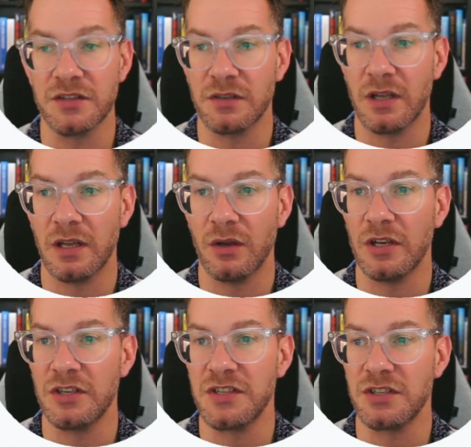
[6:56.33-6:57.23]
early
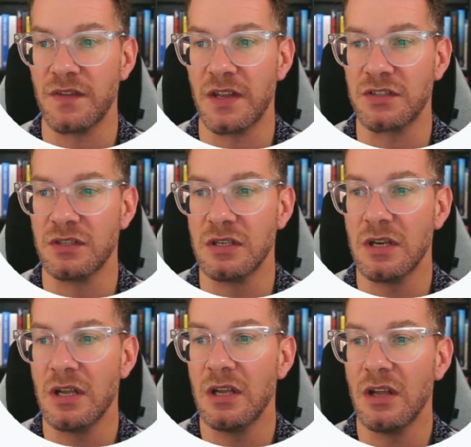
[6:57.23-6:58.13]
stage investor,
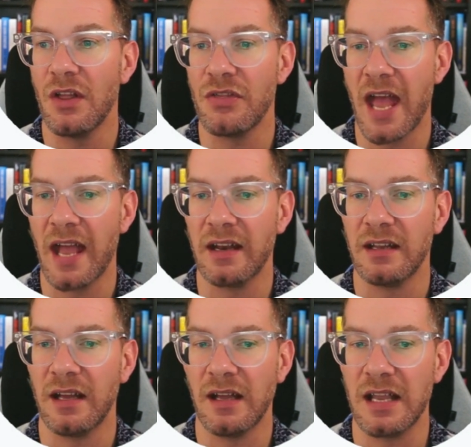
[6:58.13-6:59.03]

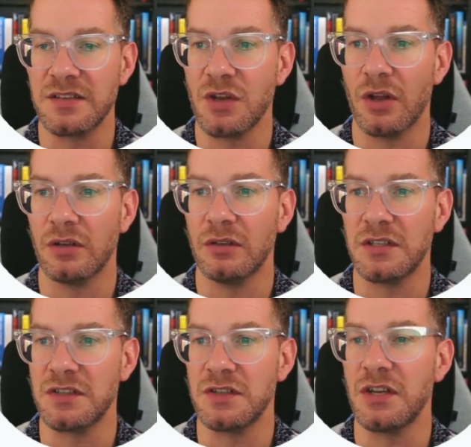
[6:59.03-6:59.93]
this
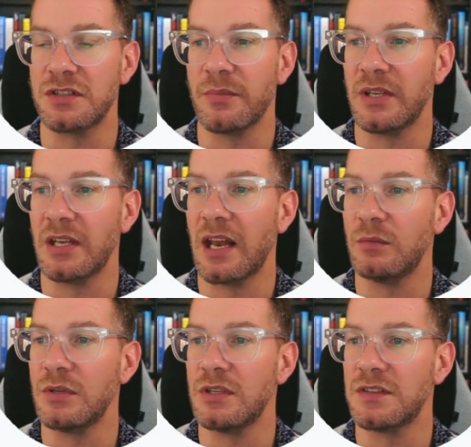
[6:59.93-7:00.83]
is not something that I
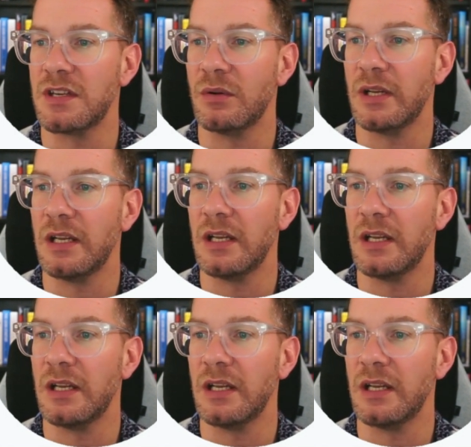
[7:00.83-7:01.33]
would necessarily